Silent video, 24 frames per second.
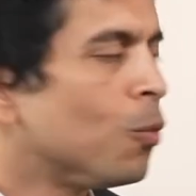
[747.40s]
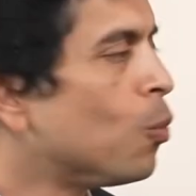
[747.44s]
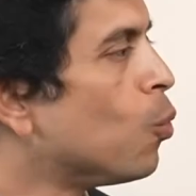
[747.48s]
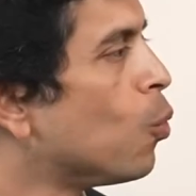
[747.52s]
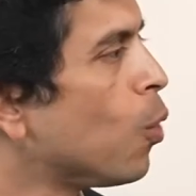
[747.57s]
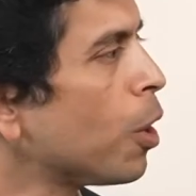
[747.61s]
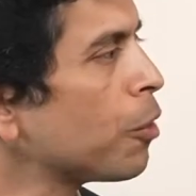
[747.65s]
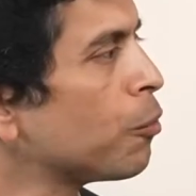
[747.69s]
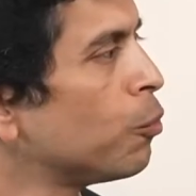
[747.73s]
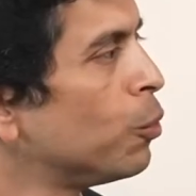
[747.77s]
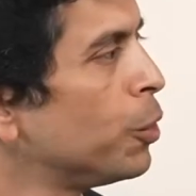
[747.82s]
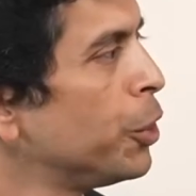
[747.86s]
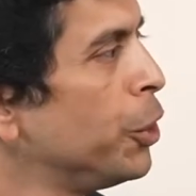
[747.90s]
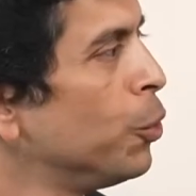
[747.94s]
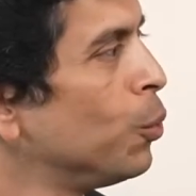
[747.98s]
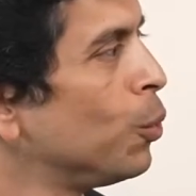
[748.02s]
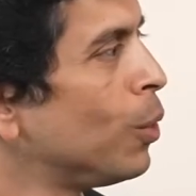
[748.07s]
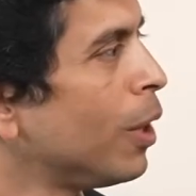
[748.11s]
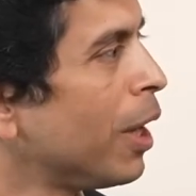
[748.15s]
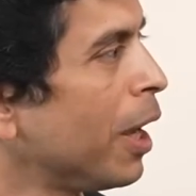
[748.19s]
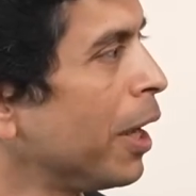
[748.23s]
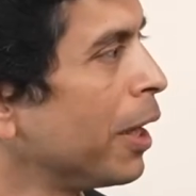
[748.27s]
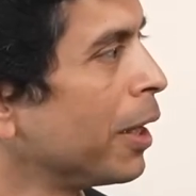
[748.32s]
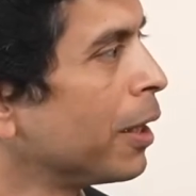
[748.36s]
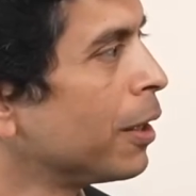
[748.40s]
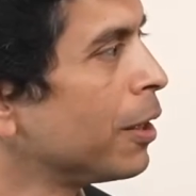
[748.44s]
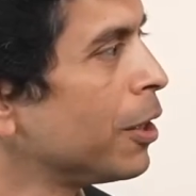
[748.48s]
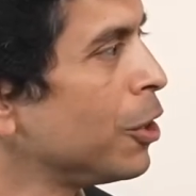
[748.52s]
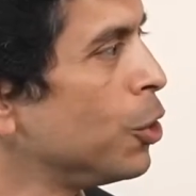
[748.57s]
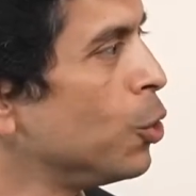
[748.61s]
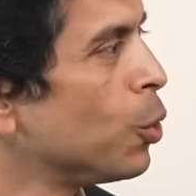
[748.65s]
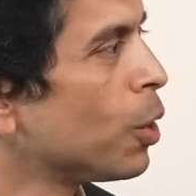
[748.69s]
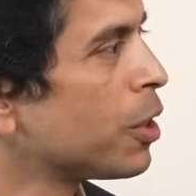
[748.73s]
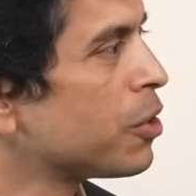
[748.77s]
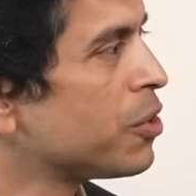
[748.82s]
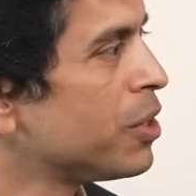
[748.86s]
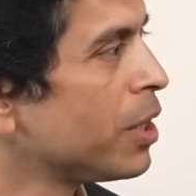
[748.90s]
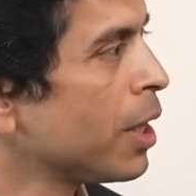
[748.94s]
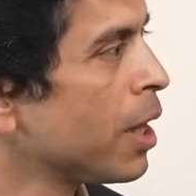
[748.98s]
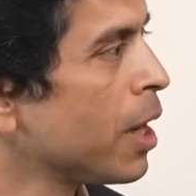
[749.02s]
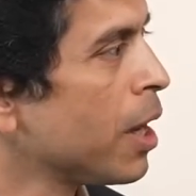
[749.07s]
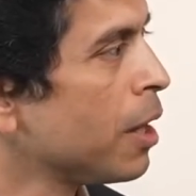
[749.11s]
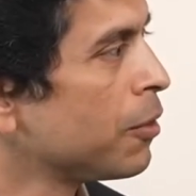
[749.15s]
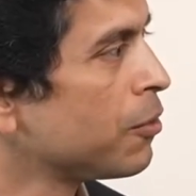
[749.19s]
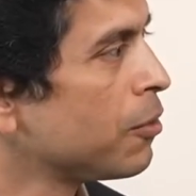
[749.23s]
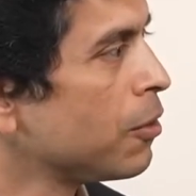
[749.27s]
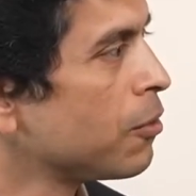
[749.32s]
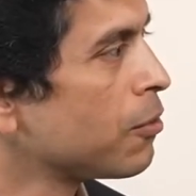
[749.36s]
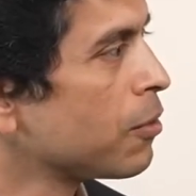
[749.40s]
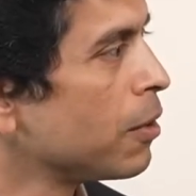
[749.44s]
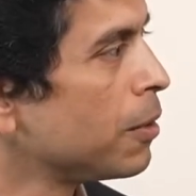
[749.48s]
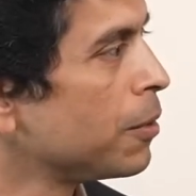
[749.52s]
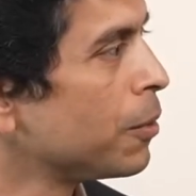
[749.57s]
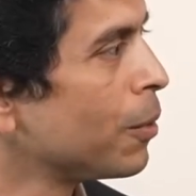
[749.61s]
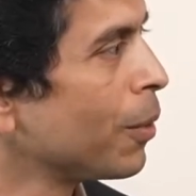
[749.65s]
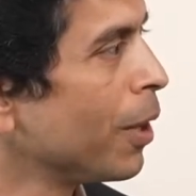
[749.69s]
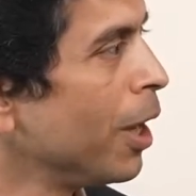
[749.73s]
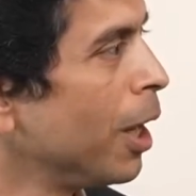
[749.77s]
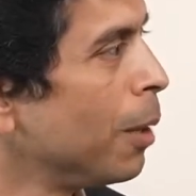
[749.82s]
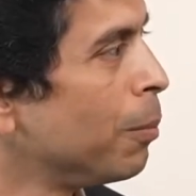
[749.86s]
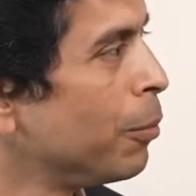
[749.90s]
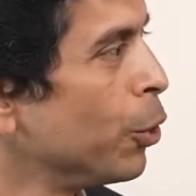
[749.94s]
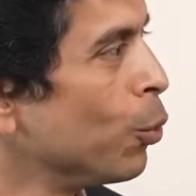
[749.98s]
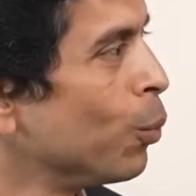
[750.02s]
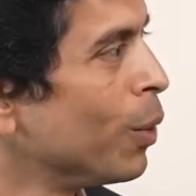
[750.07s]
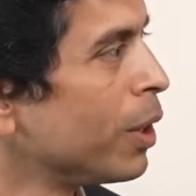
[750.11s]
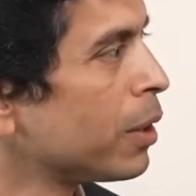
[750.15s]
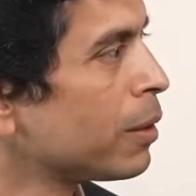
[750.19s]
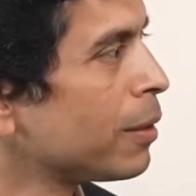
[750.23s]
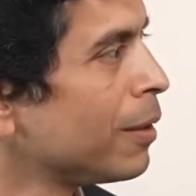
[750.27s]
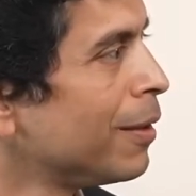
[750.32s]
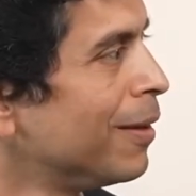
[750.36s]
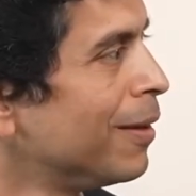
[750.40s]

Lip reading: what would you like your GenAI assistant to help you with?